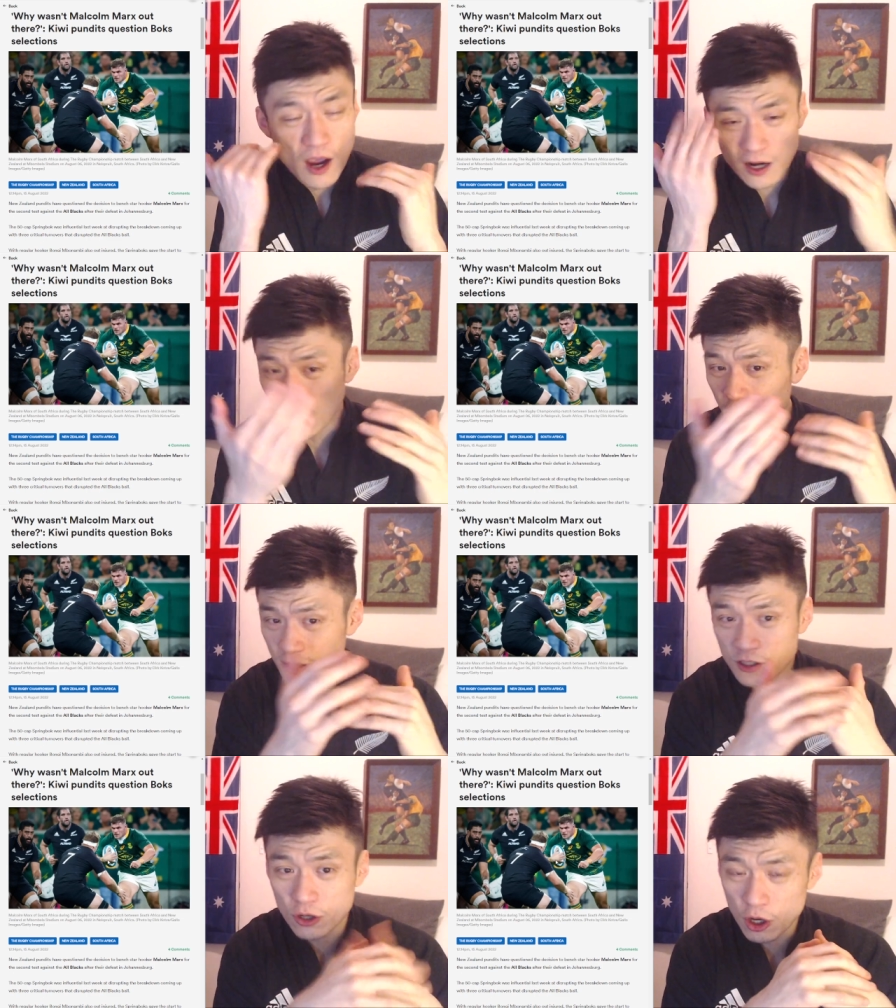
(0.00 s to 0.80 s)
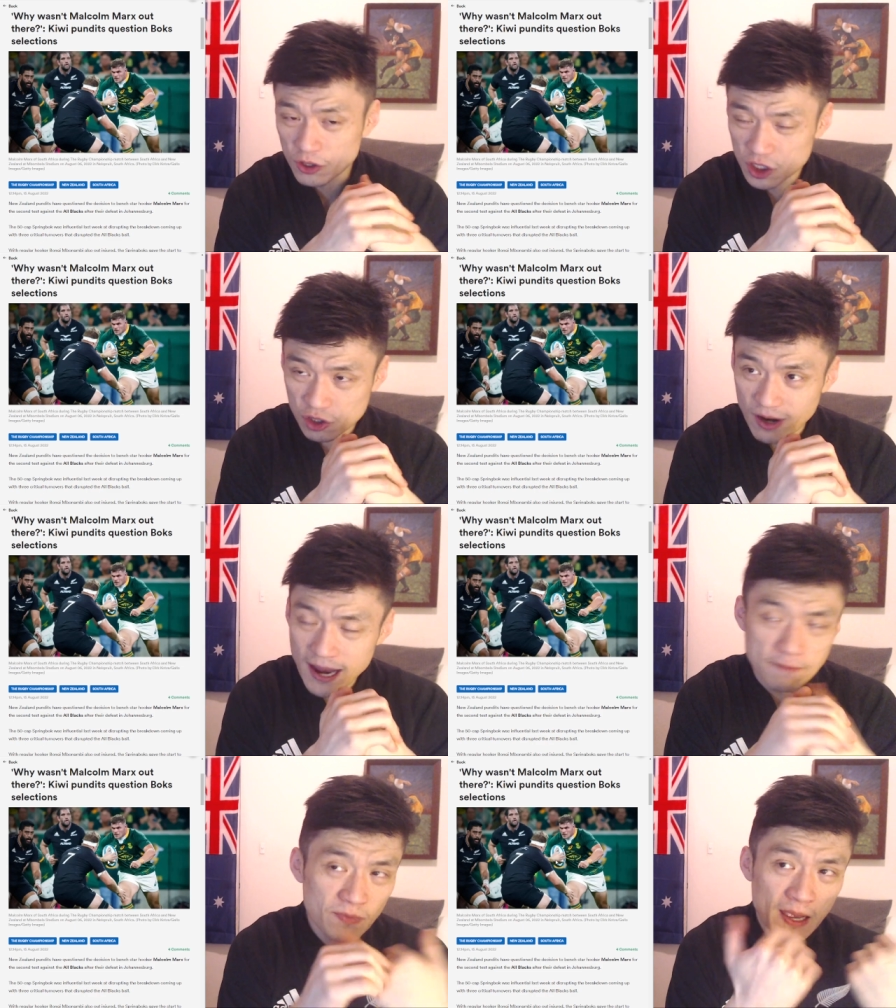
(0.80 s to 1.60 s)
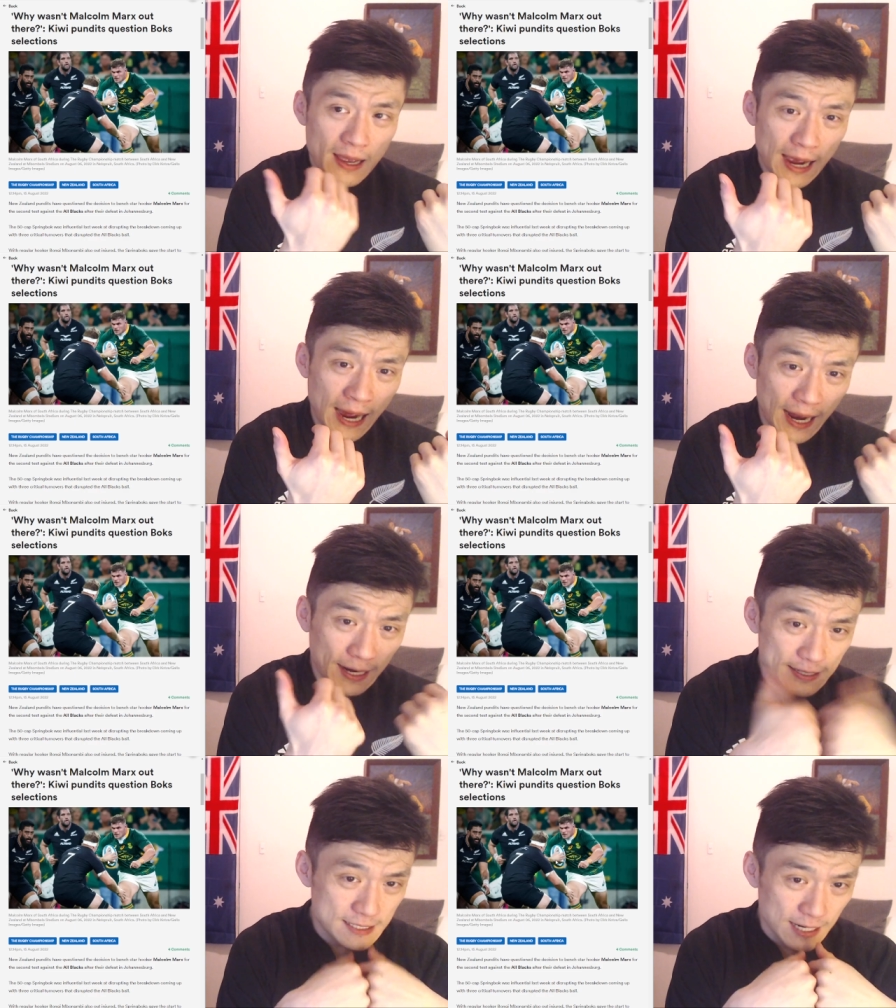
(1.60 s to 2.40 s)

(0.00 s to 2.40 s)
lineouts not going straight, and